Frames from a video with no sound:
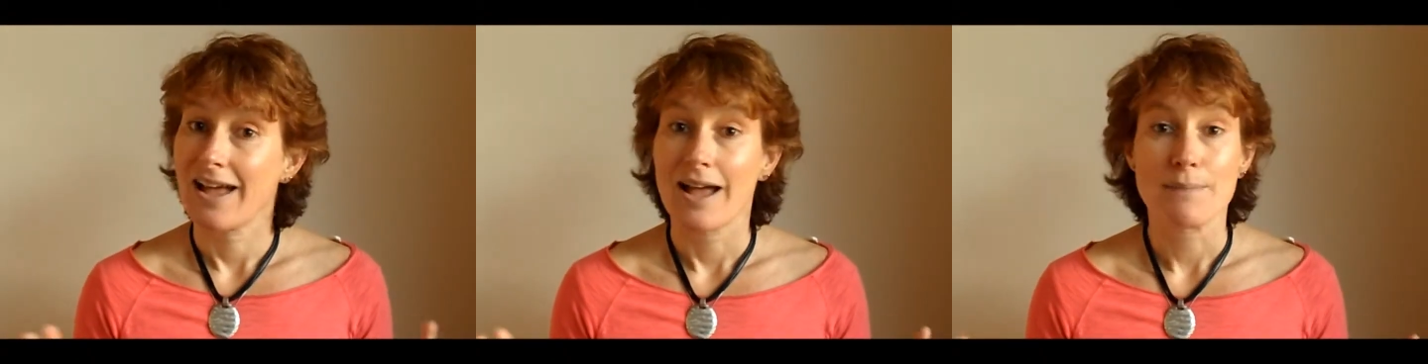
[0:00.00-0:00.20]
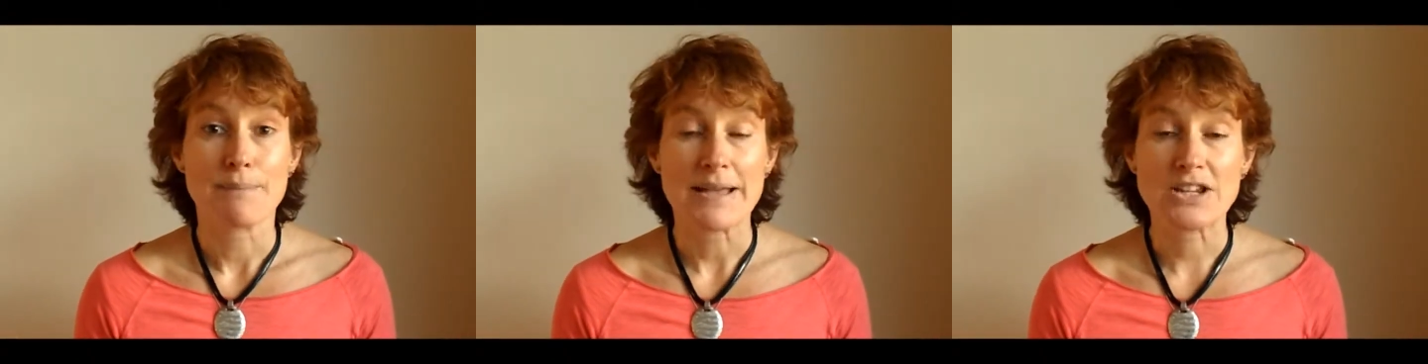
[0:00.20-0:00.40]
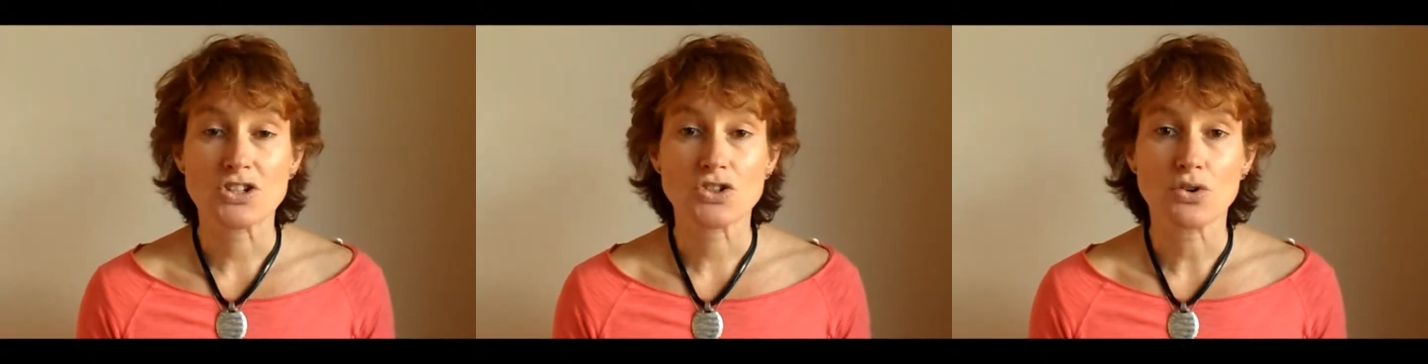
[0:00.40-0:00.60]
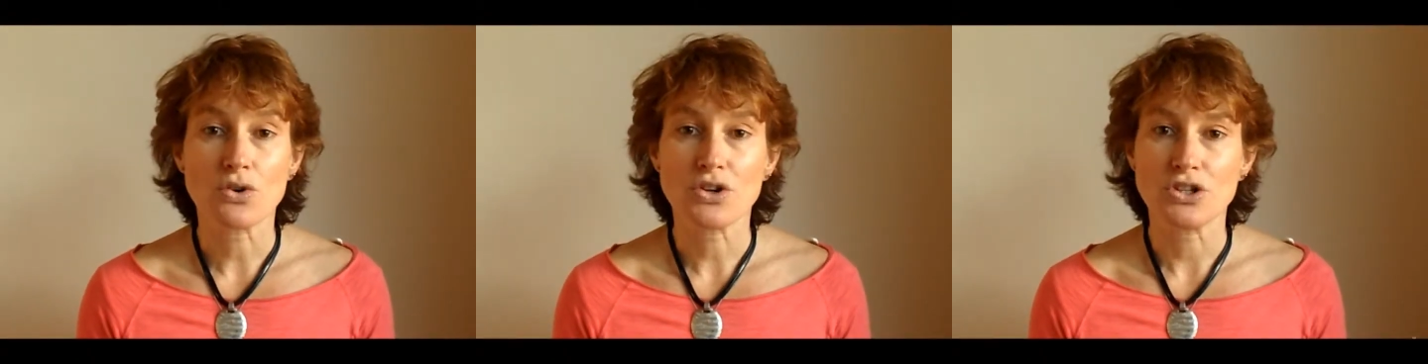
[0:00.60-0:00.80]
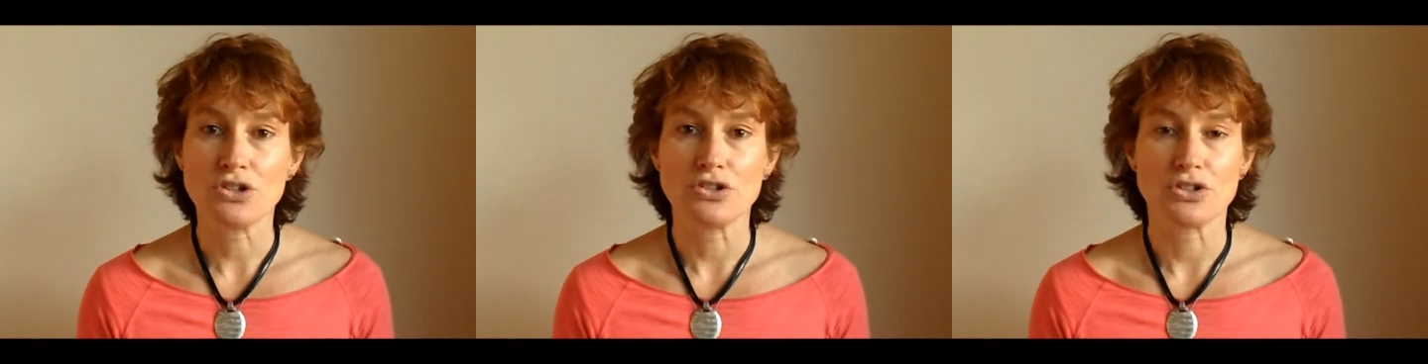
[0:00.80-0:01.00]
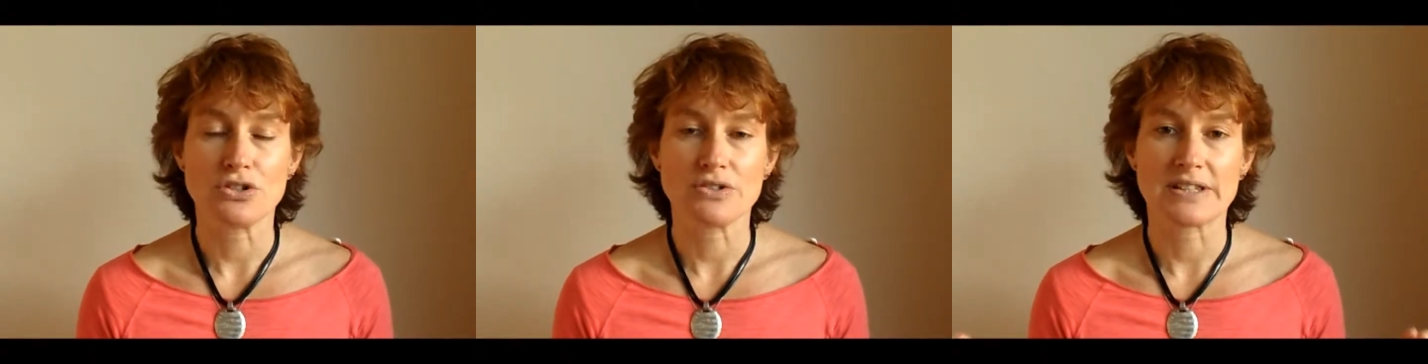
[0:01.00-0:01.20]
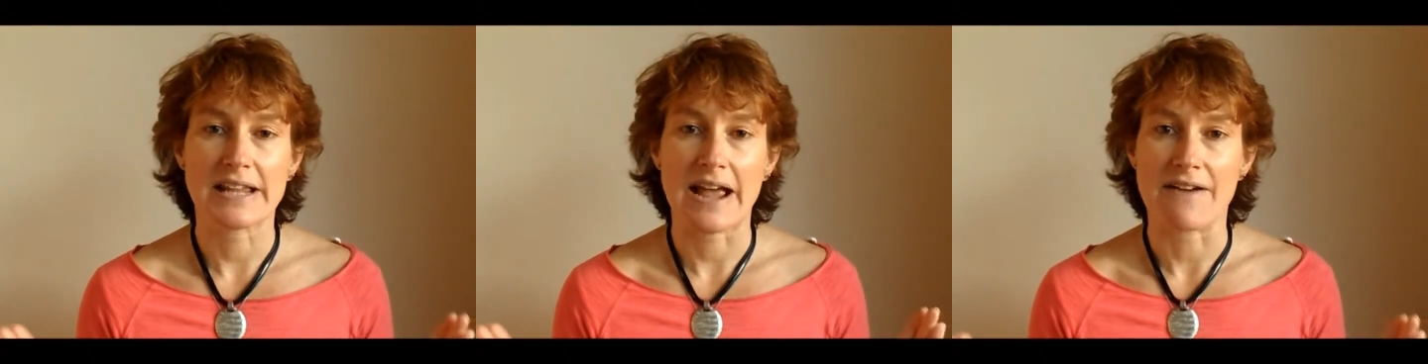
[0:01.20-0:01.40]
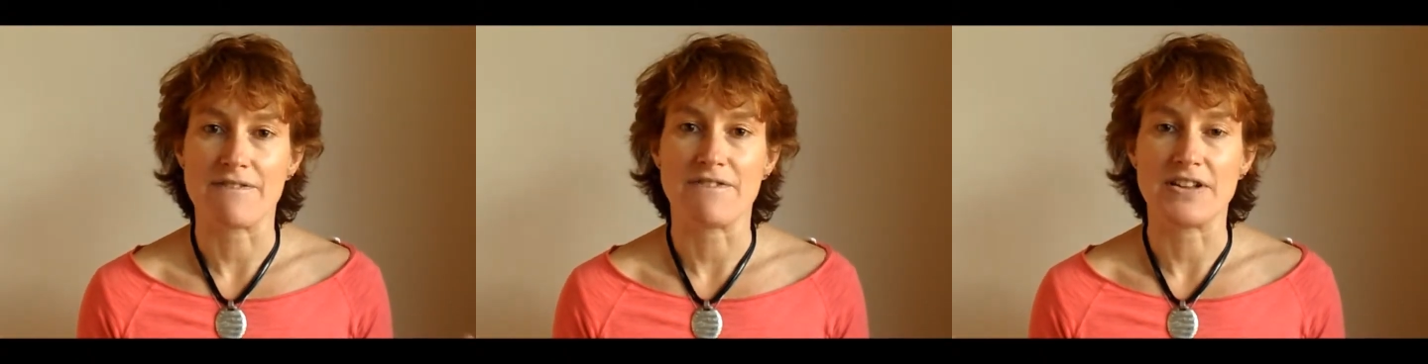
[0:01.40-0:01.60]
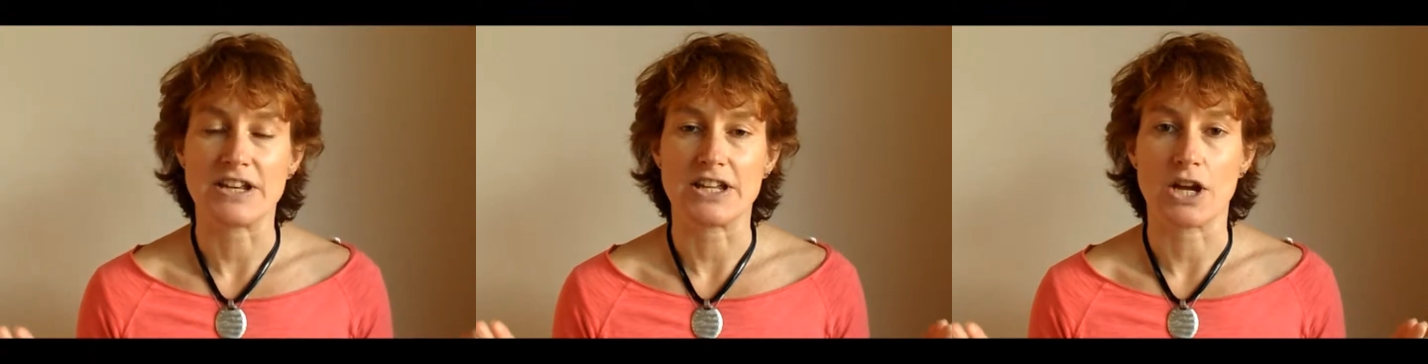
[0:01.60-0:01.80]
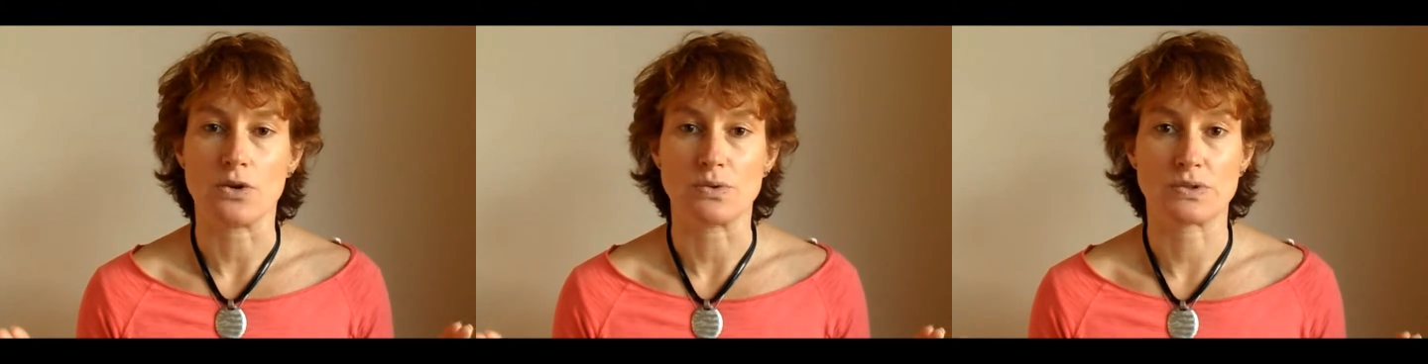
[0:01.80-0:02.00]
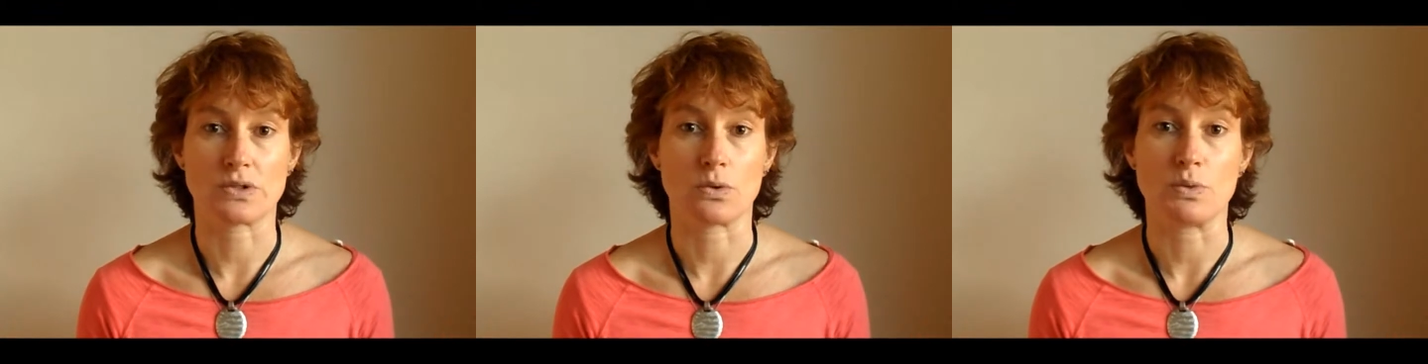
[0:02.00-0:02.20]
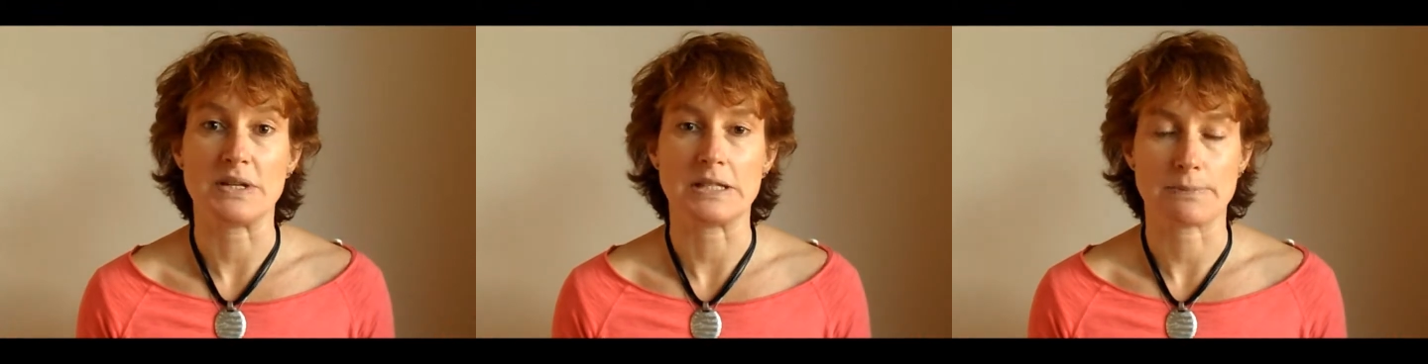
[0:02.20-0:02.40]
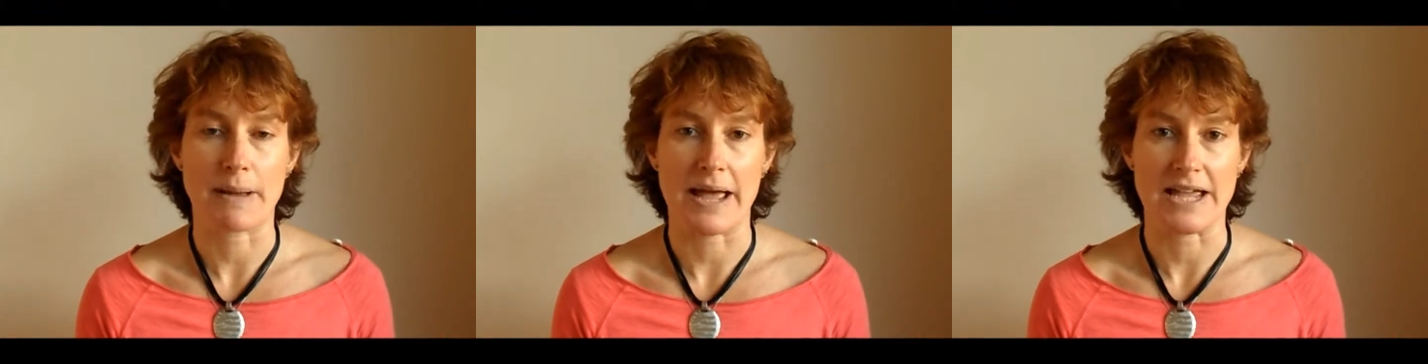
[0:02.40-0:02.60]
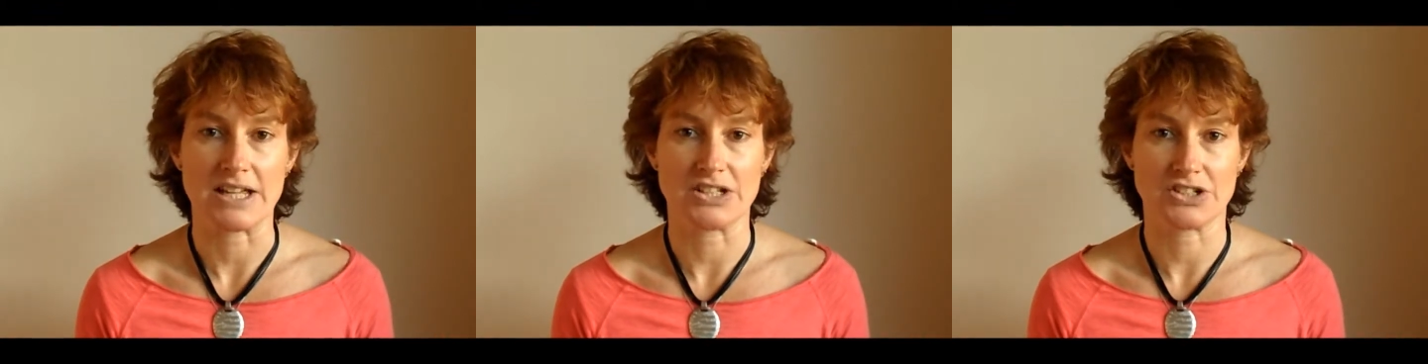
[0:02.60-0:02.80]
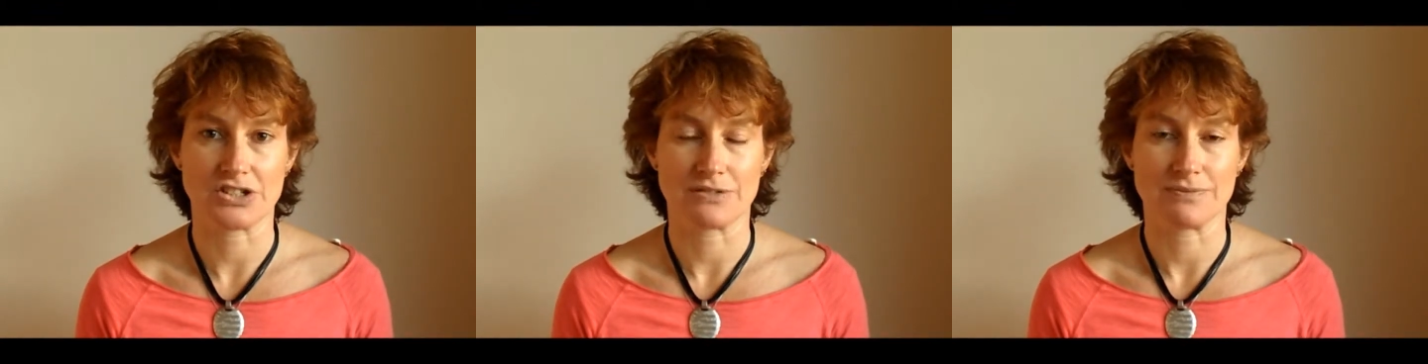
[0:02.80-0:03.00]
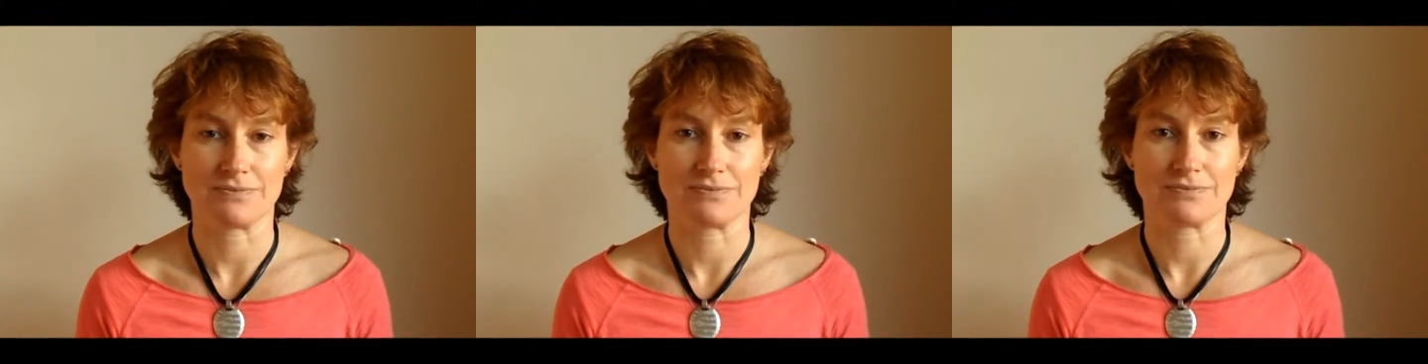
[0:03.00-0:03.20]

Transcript: Make sure you're using a video squeeze page.